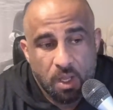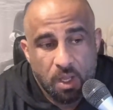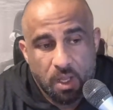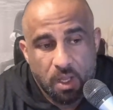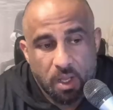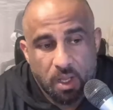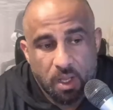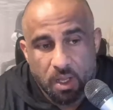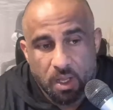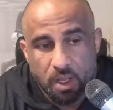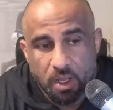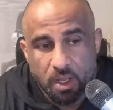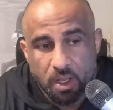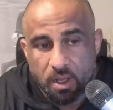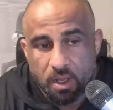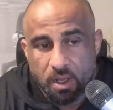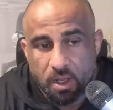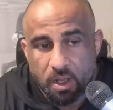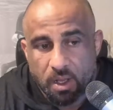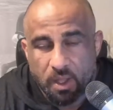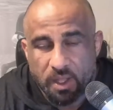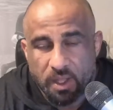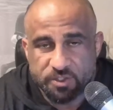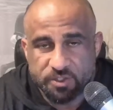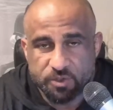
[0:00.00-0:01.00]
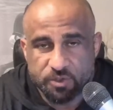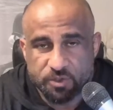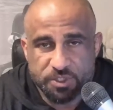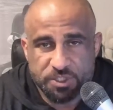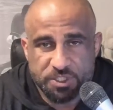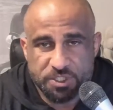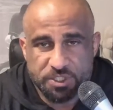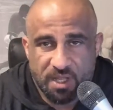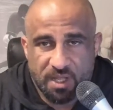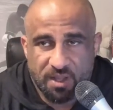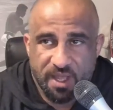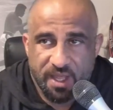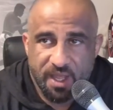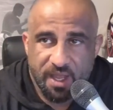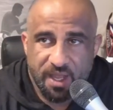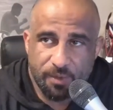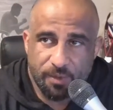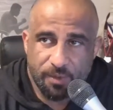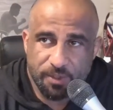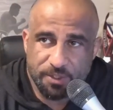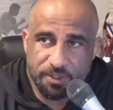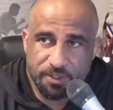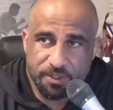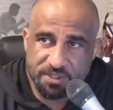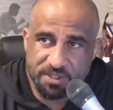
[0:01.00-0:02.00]
I'll hit Swiss Chalet,
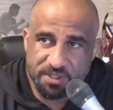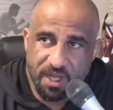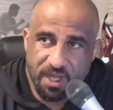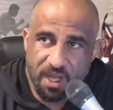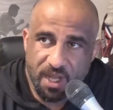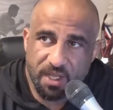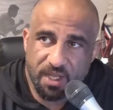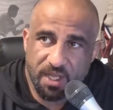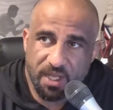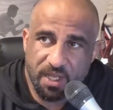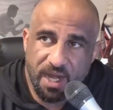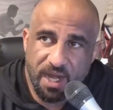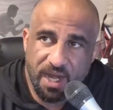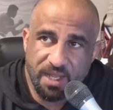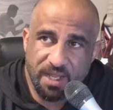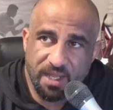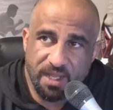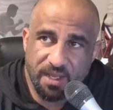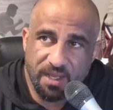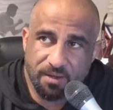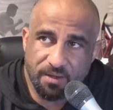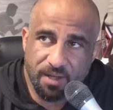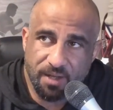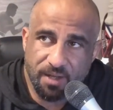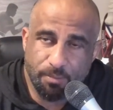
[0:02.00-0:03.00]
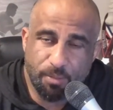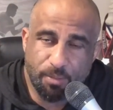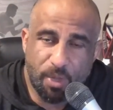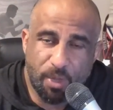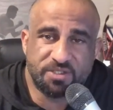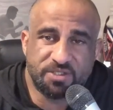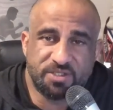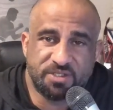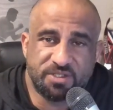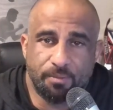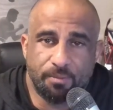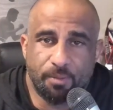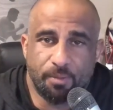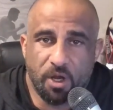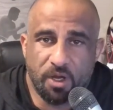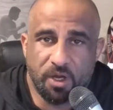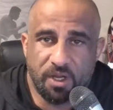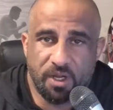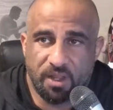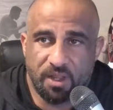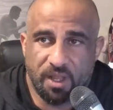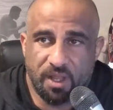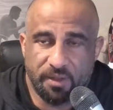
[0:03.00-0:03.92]
which is like a Canadian, like Boston market.